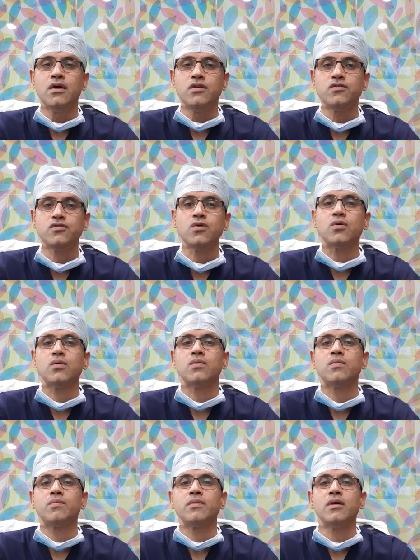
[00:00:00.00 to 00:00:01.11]
So,
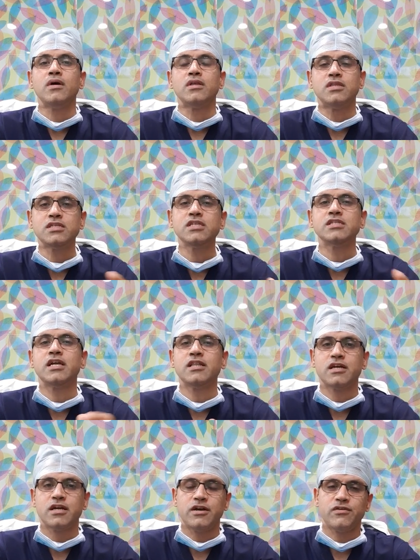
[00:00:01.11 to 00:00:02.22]
this is
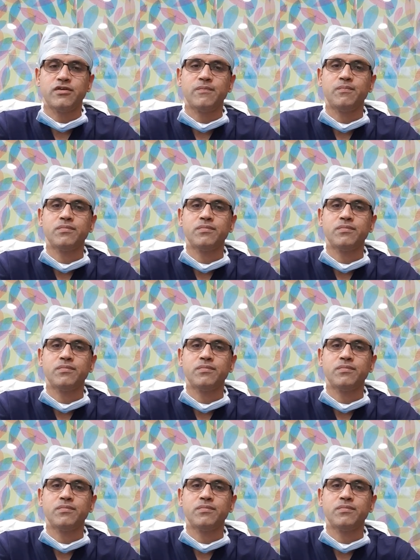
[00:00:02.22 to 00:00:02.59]
another condition.